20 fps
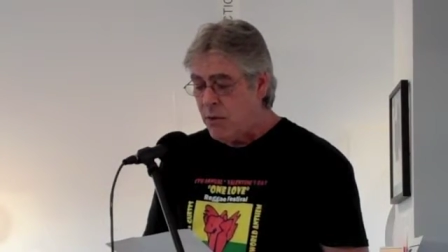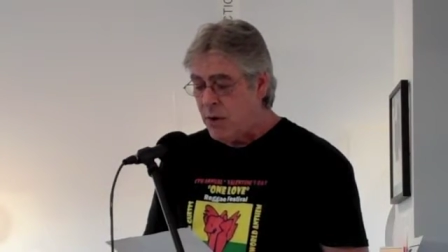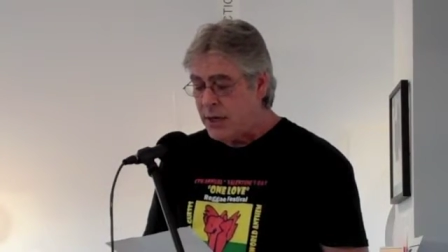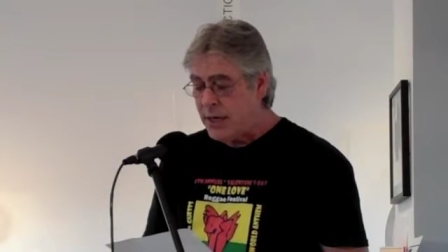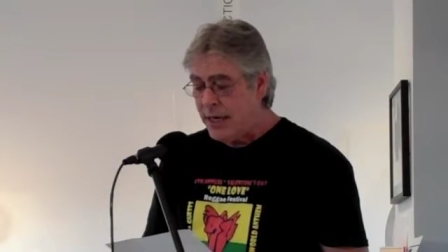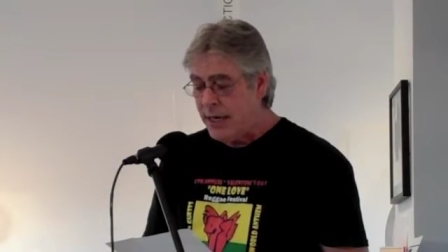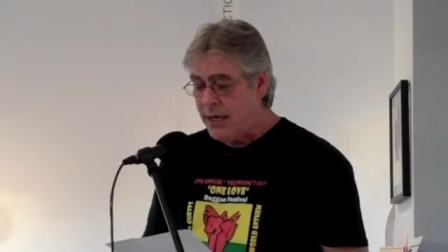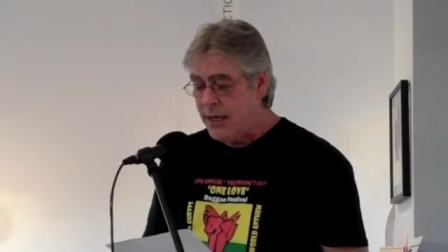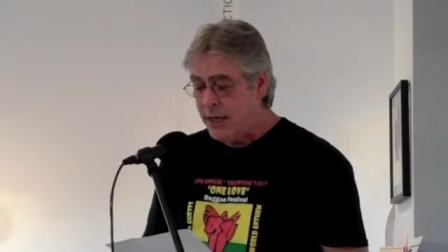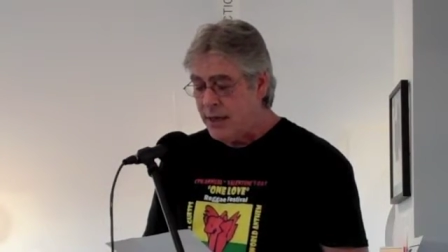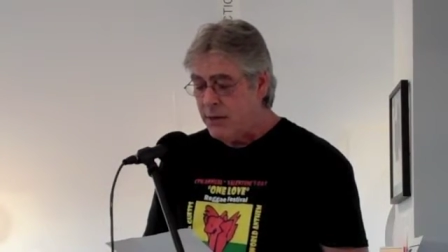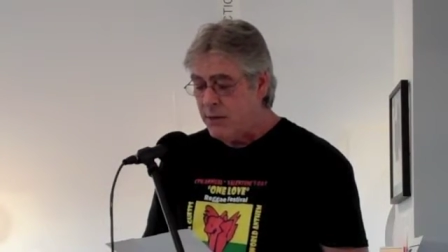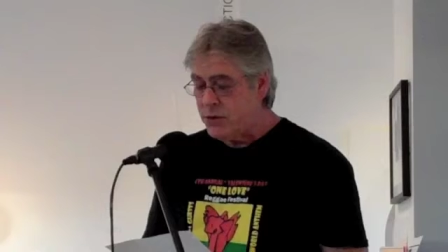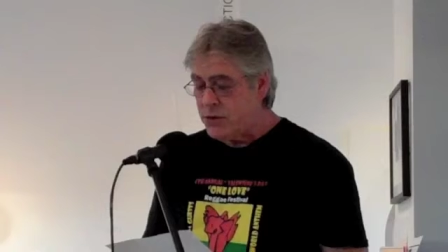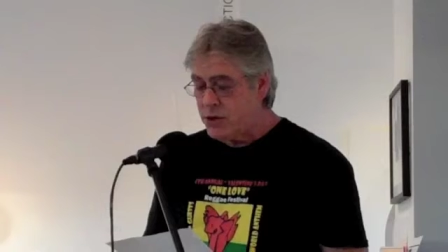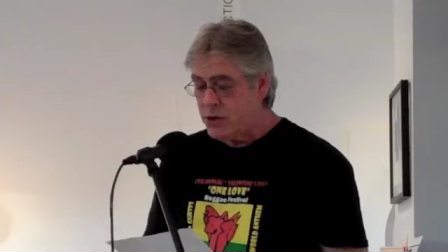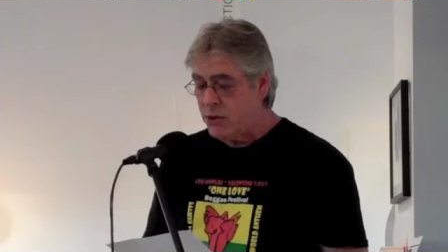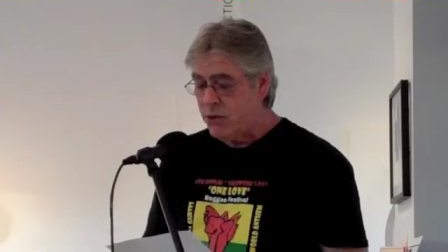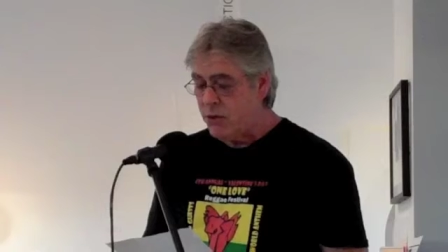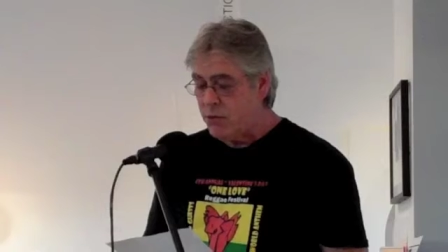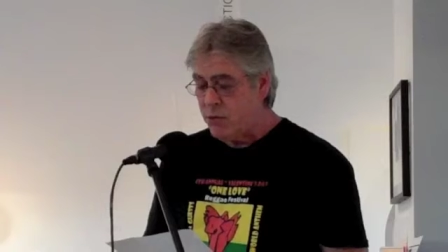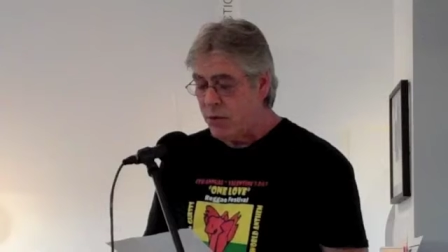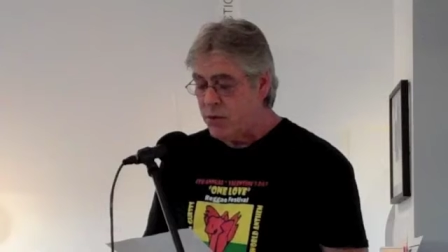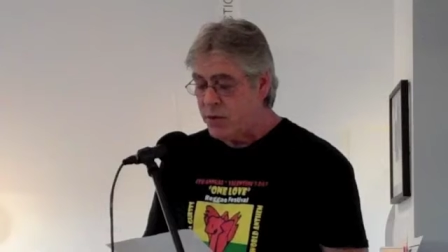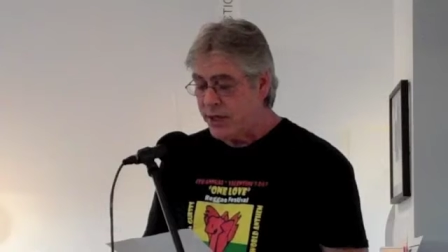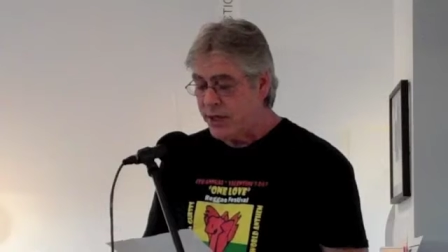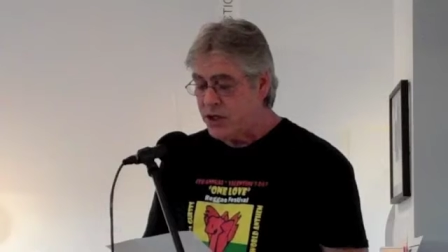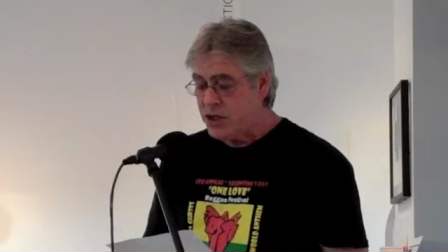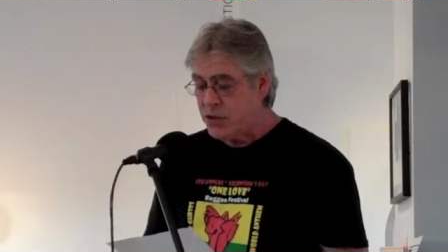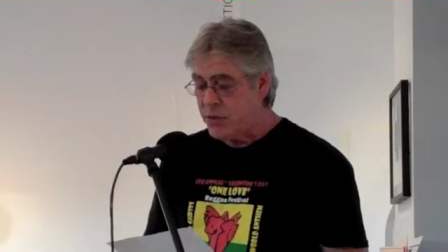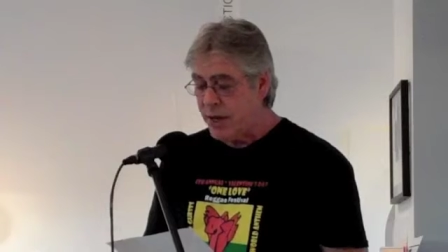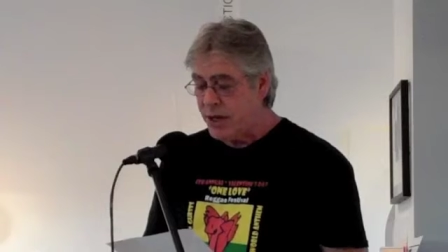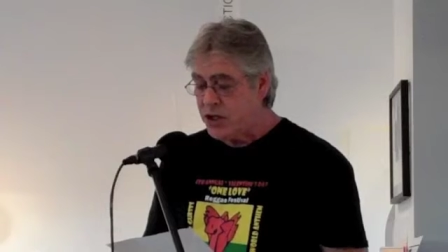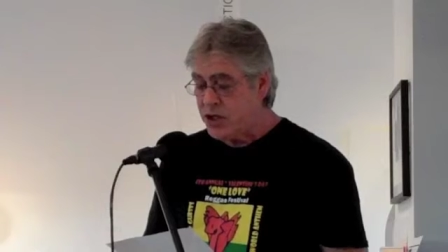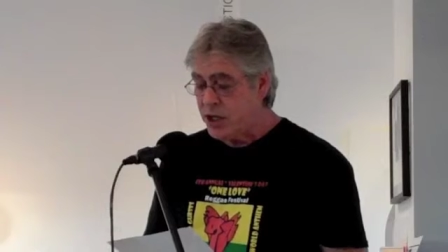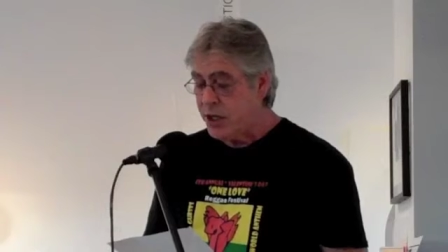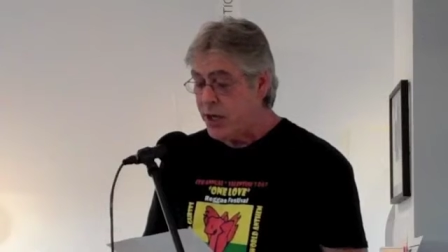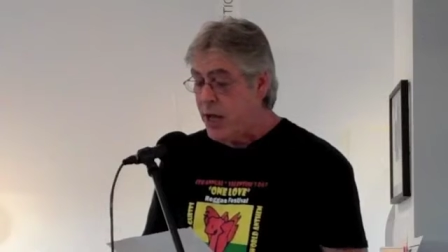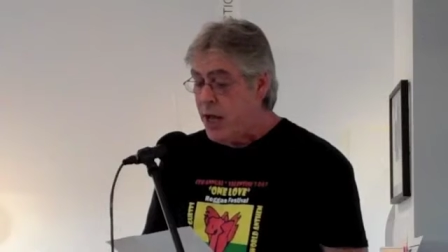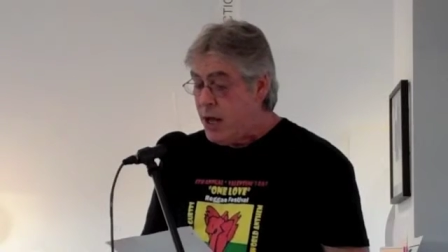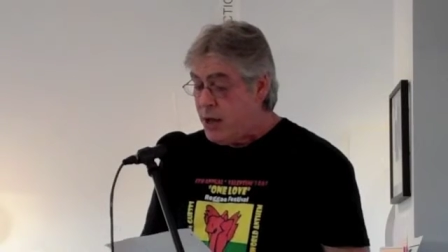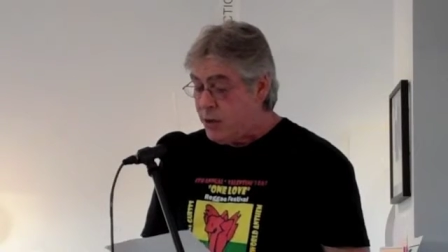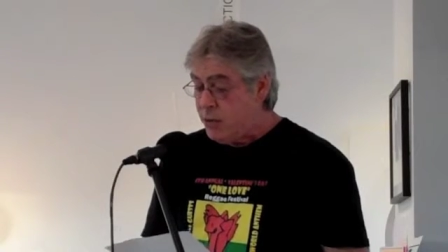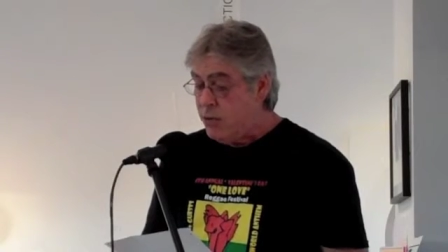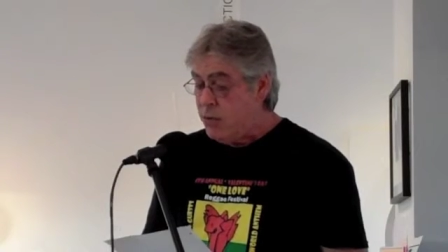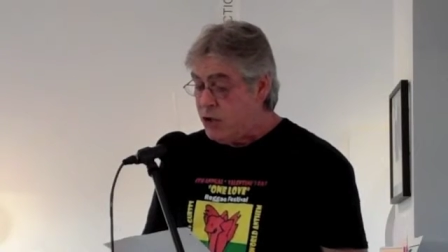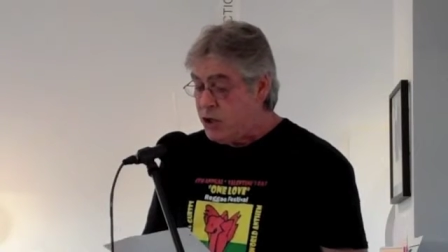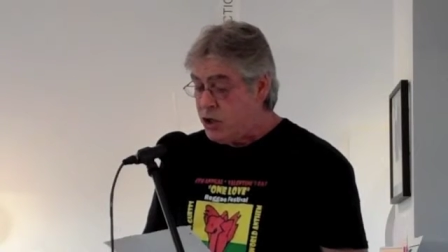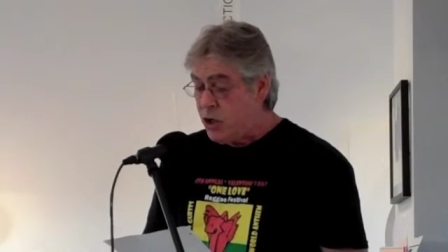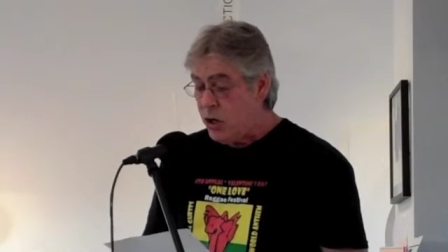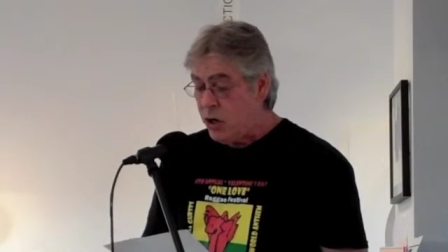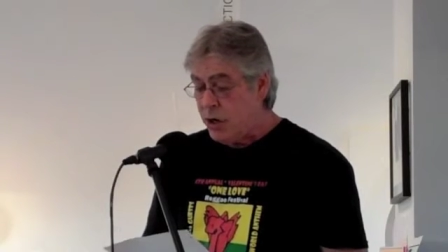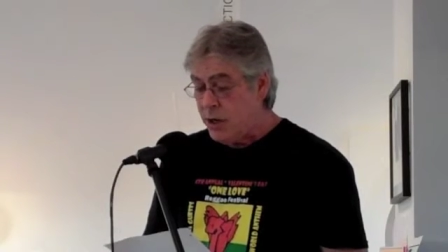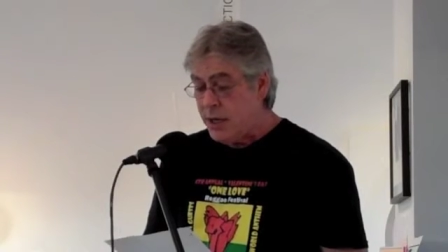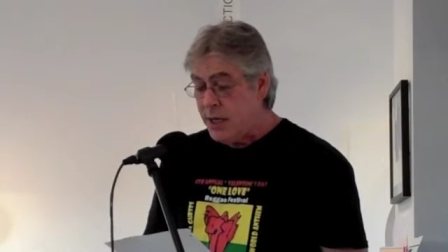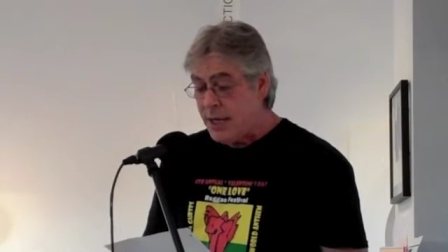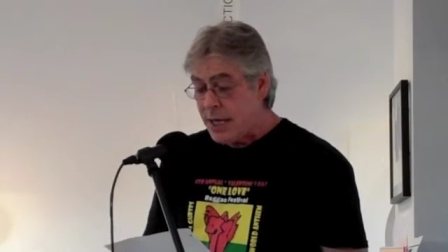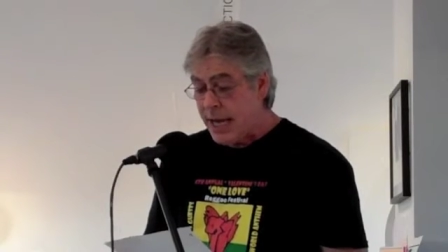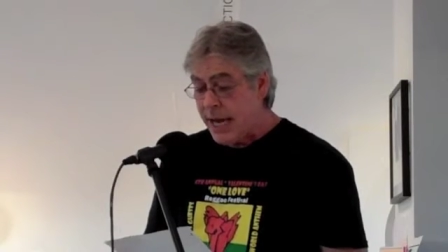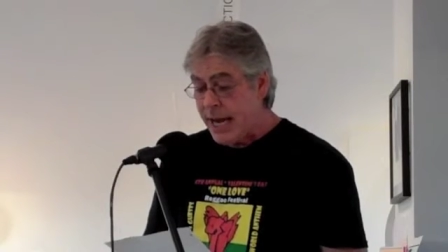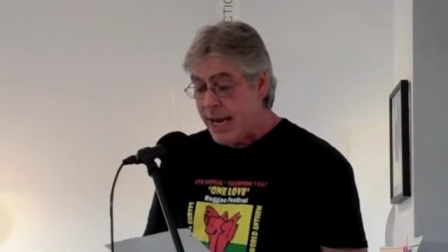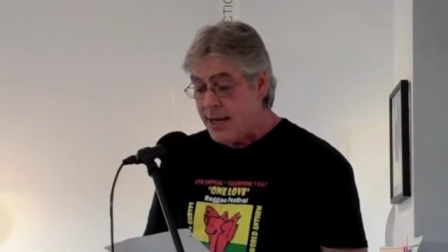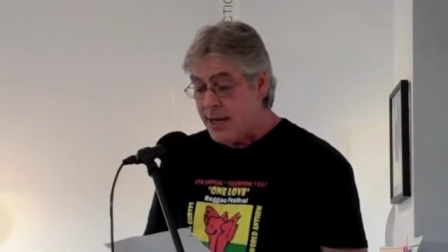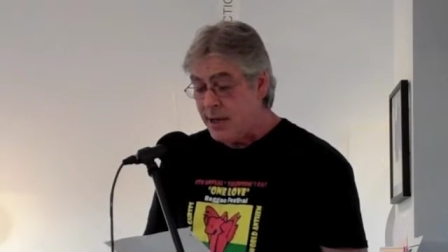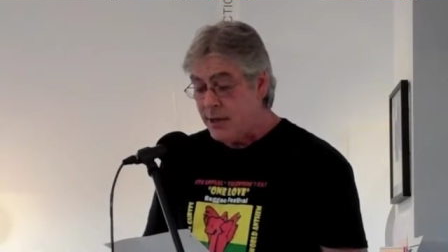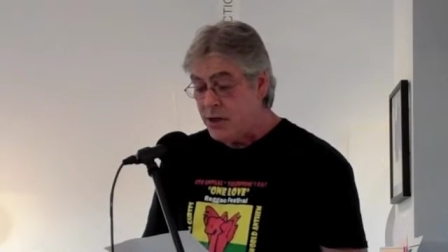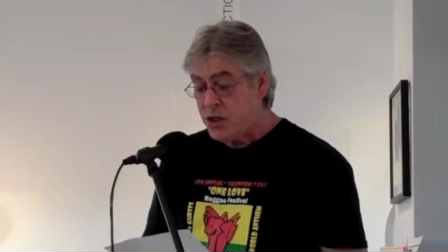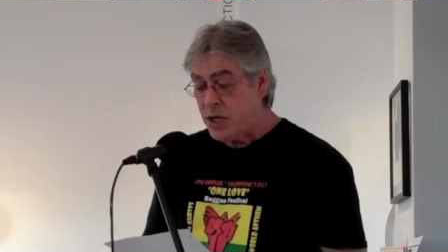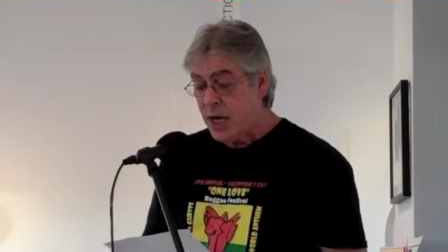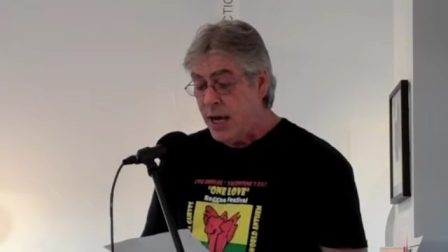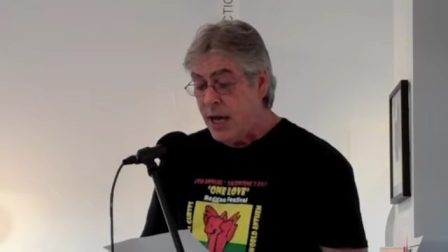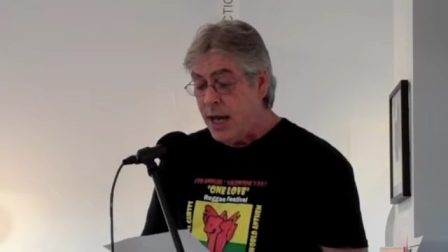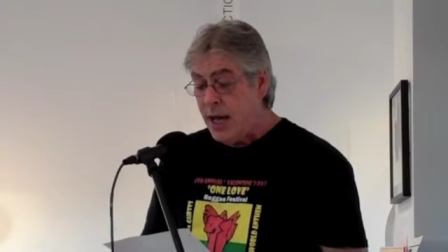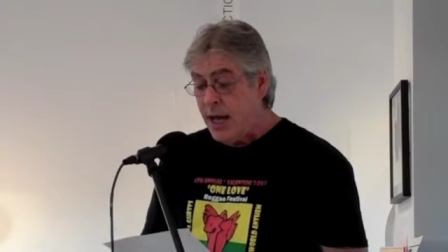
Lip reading: Joaquin Hills toll road construction through charred canyons,